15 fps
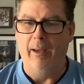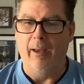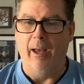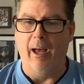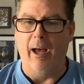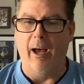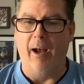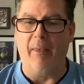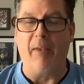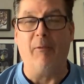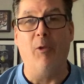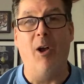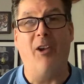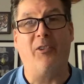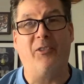They've
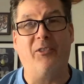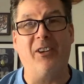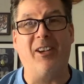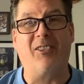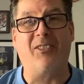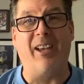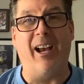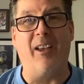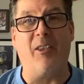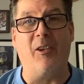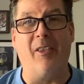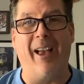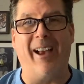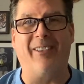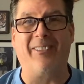lost 6 out of the
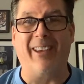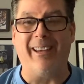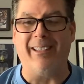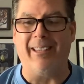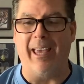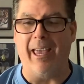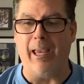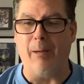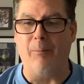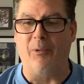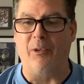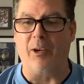last 8 games.